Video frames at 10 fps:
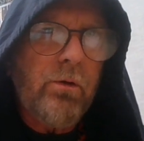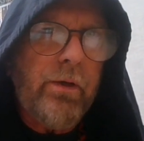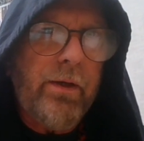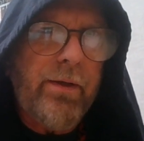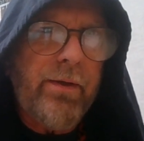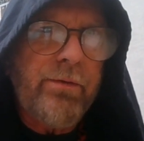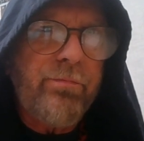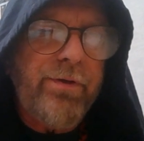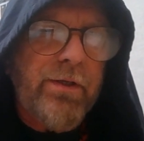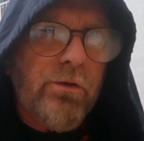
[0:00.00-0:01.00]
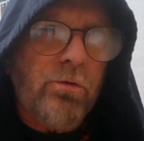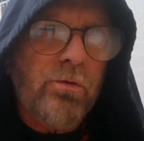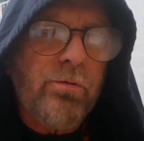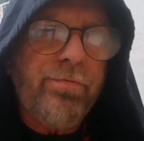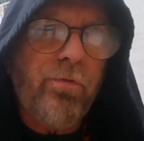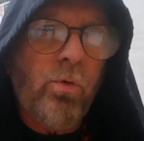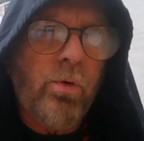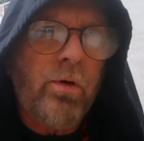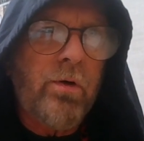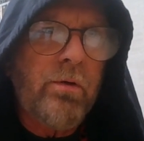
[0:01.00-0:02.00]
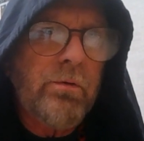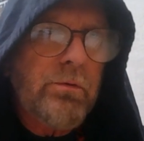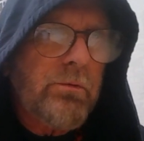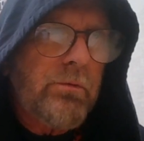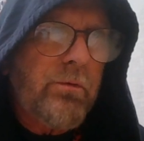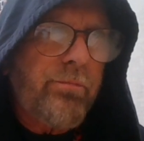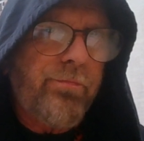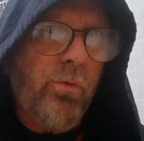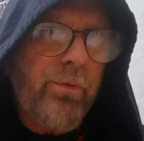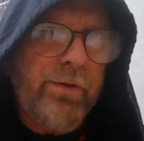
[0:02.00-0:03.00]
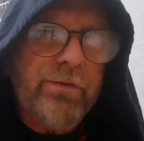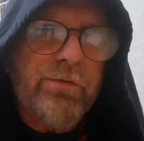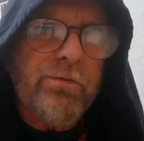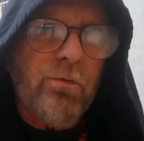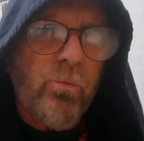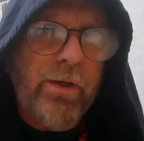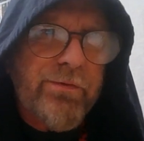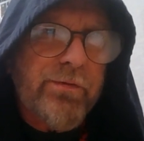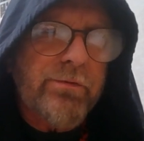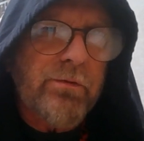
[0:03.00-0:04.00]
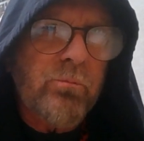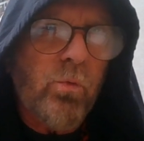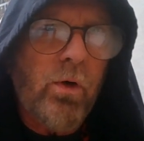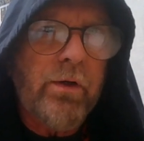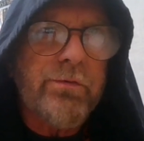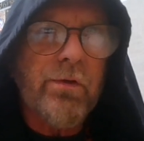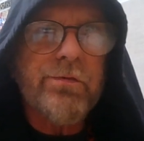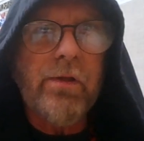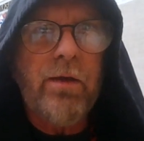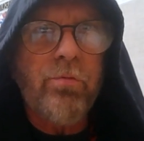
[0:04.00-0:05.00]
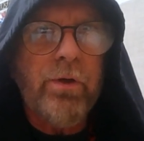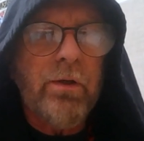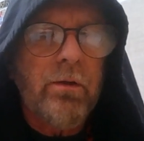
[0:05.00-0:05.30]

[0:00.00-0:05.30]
and the vehicle for this racism was slavery.